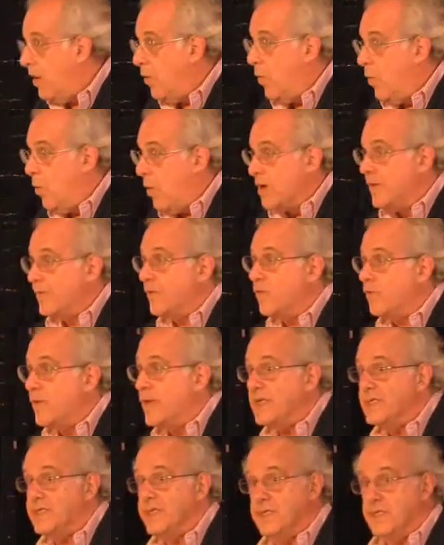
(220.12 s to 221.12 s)
One of the
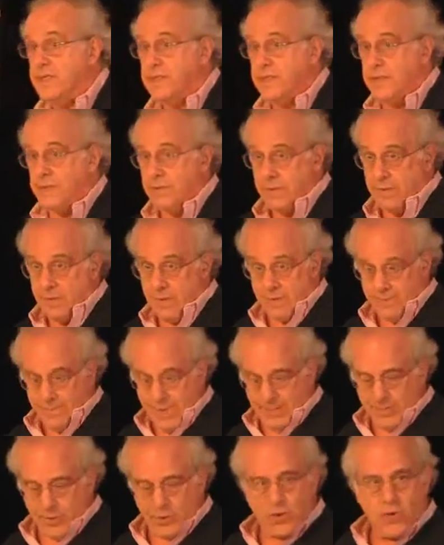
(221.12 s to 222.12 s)
reasons
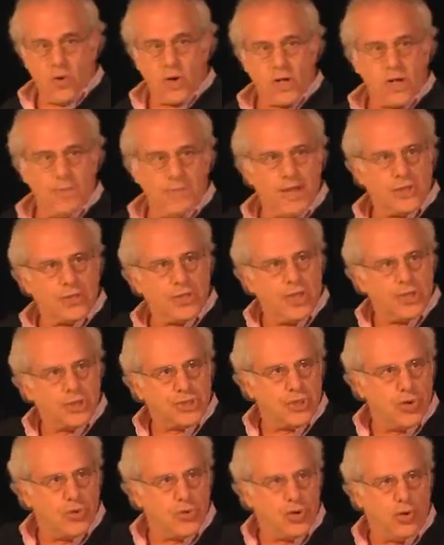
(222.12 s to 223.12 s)
people talk about a
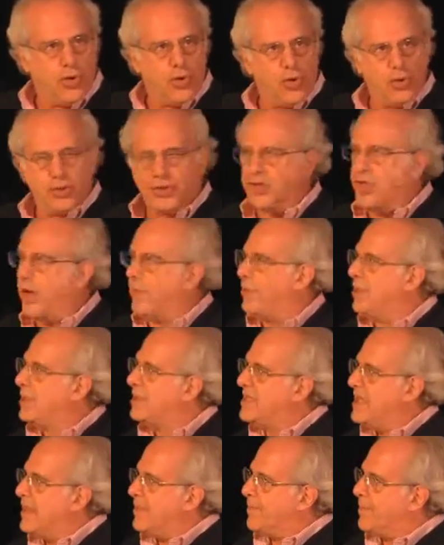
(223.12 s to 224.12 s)
so-called double
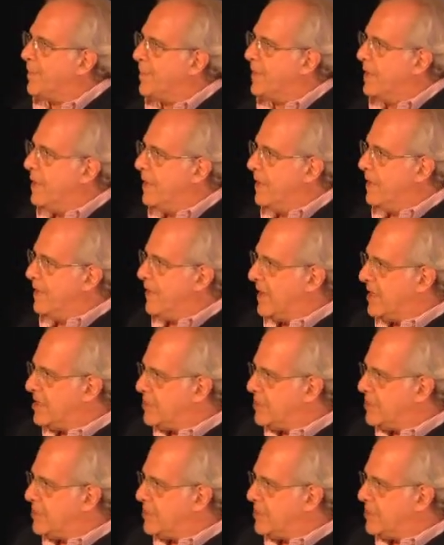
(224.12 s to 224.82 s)
dip, that